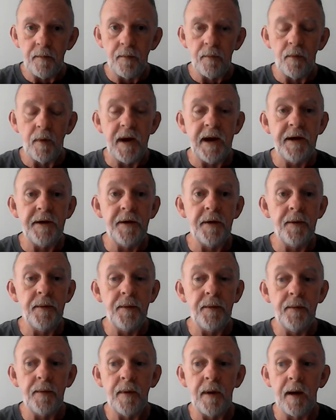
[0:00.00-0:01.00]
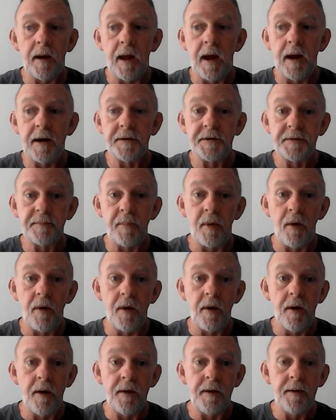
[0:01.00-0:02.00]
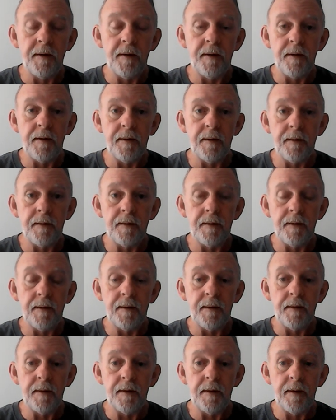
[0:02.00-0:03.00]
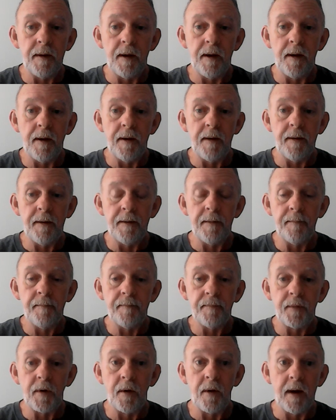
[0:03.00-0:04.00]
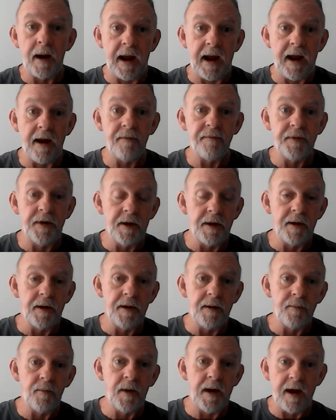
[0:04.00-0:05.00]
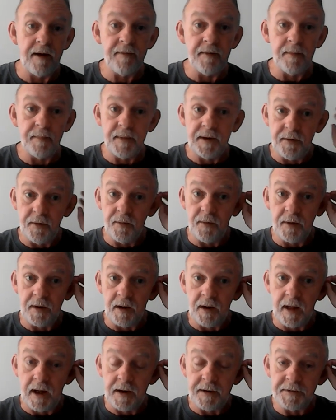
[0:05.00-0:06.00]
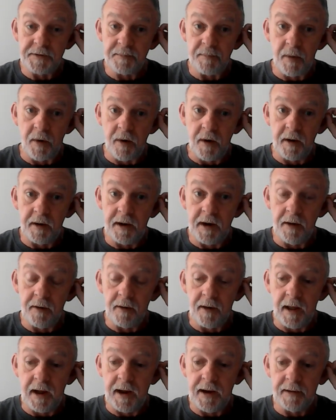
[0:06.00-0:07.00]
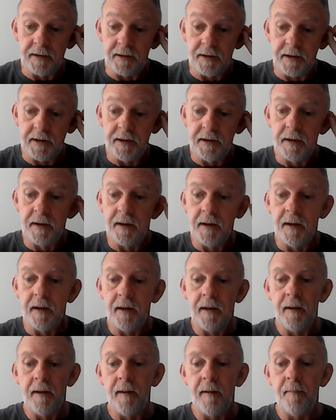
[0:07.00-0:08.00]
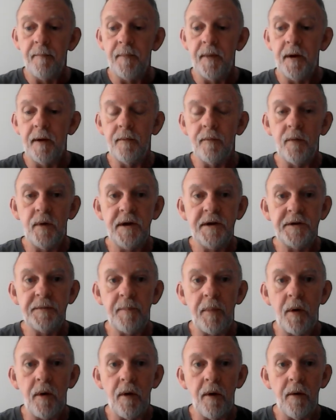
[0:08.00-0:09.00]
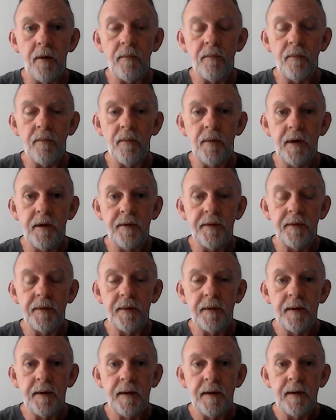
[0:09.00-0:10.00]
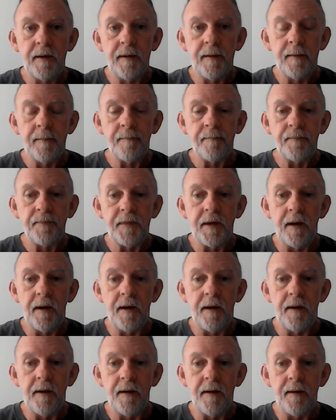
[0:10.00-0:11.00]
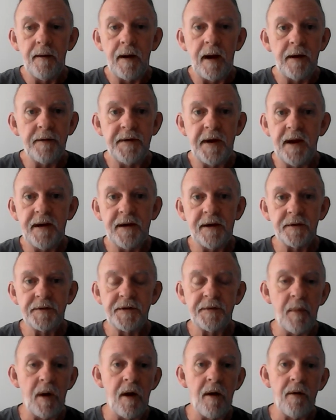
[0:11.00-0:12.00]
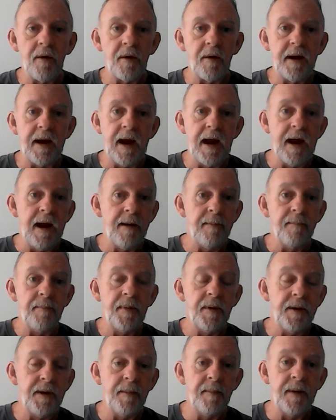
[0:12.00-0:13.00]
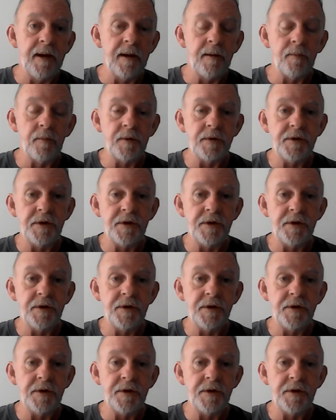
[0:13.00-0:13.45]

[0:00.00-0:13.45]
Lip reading: we do a lot of sparring, or have done. We haven't been doing a lot of sparring here lately, but we spar with I'll take a smaller guy and put him in with